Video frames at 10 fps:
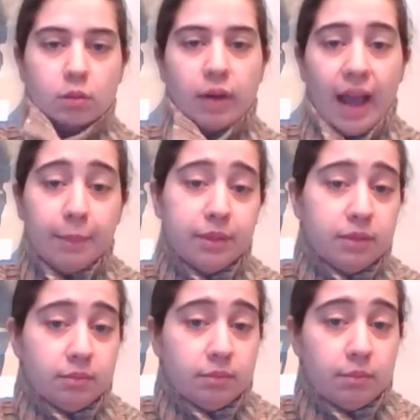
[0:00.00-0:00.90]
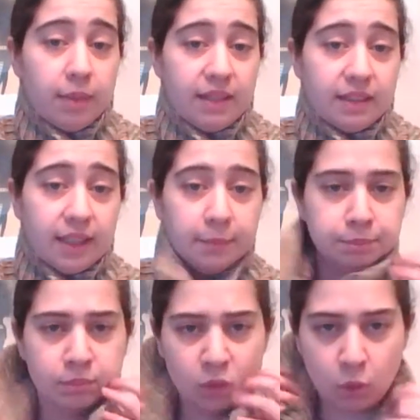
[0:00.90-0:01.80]
wrap, basically.
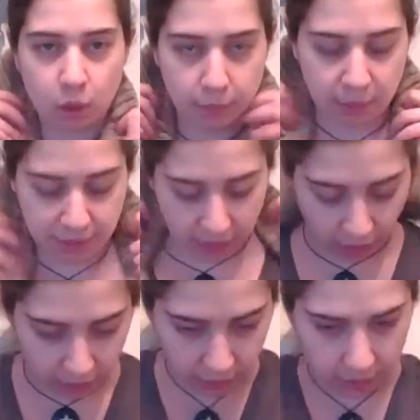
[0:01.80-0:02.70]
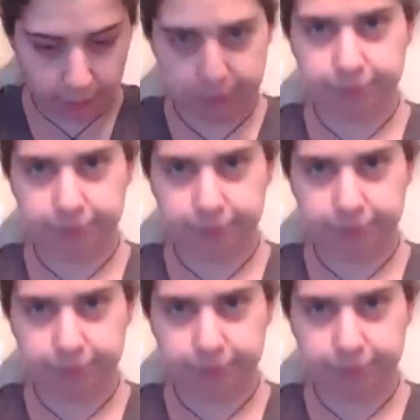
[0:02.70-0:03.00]
Or maybe I'll